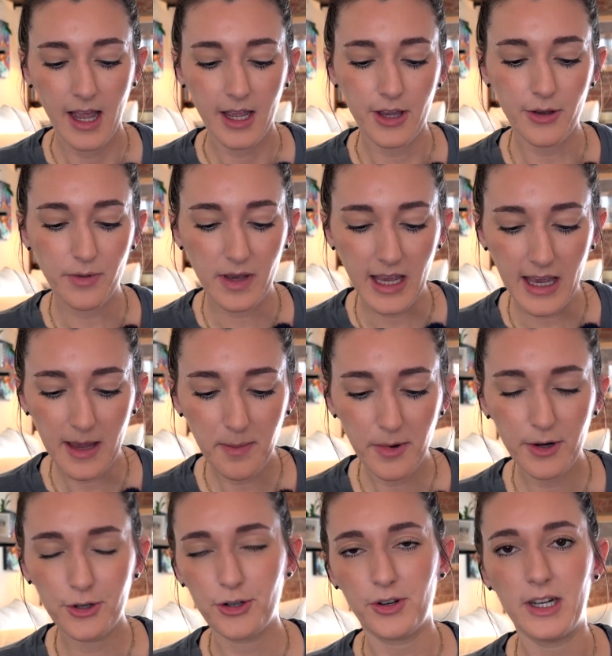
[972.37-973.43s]
You keep
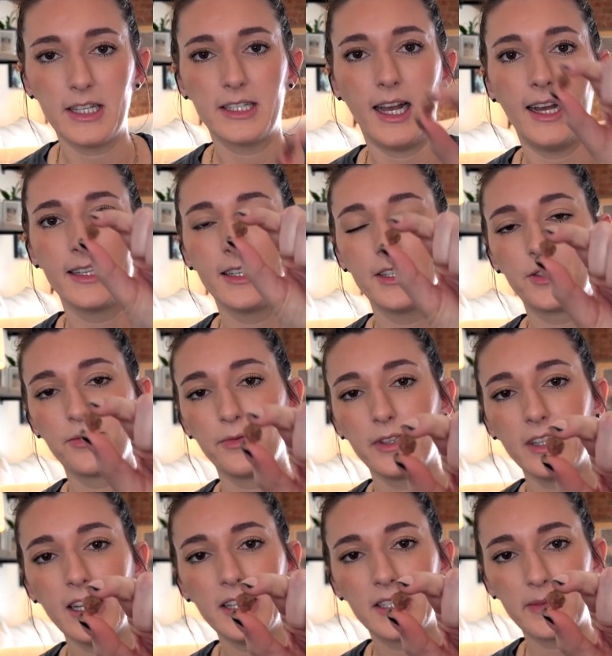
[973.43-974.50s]
your treat sizes
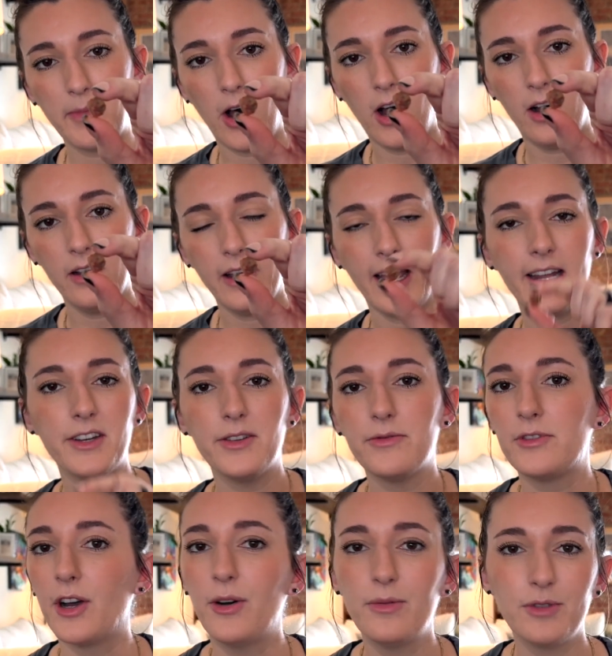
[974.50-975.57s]
really small and you
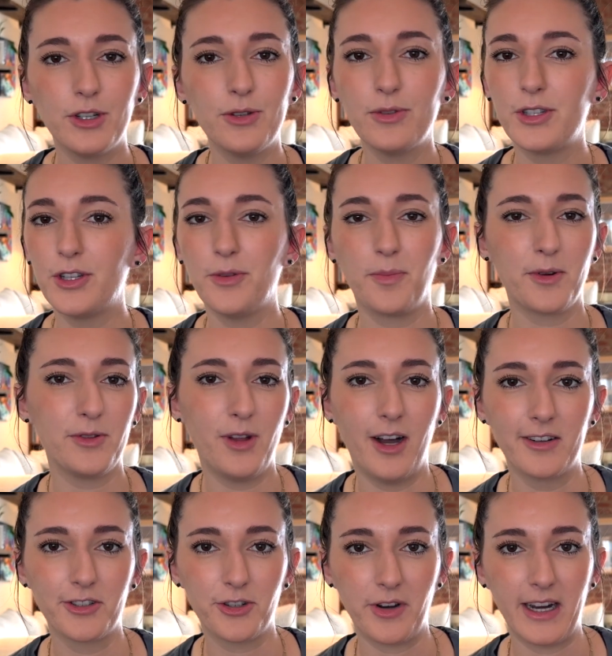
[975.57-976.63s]
don't do super
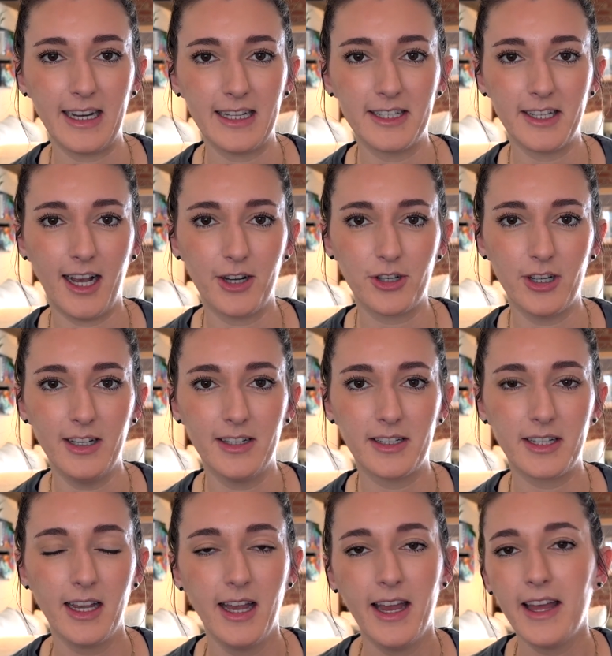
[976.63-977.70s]
long training
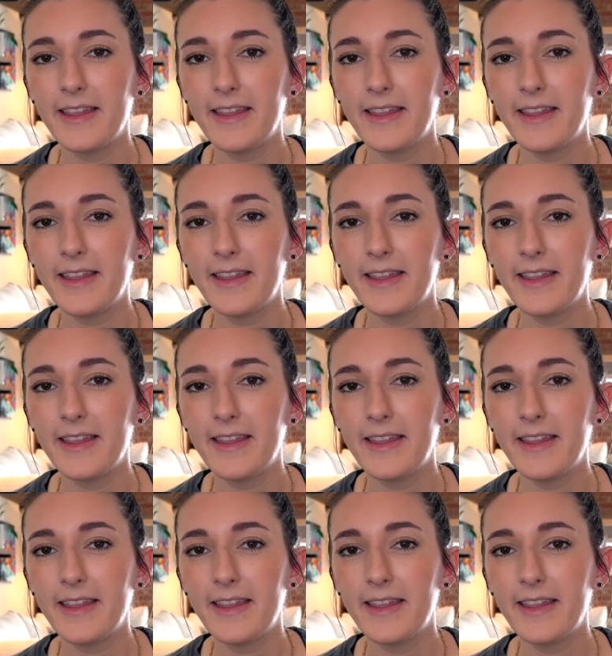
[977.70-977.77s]
sessions.